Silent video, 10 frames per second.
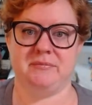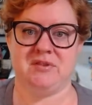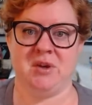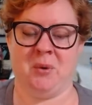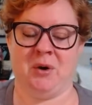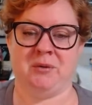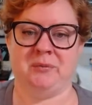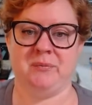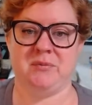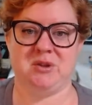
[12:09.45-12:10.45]

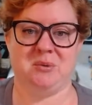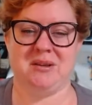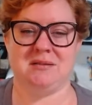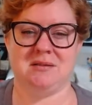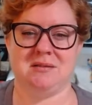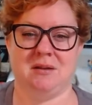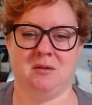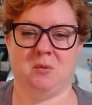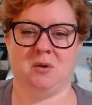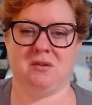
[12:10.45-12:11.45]
sewist in
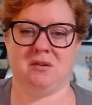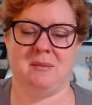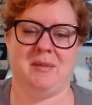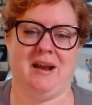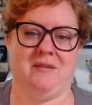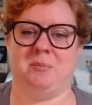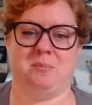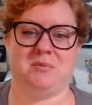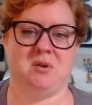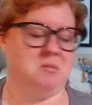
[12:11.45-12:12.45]
the world. I mean, I have a
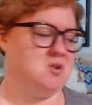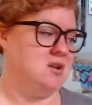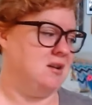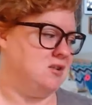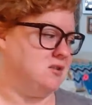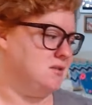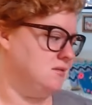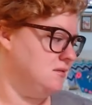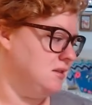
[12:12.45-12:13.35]
sewing machine, I just,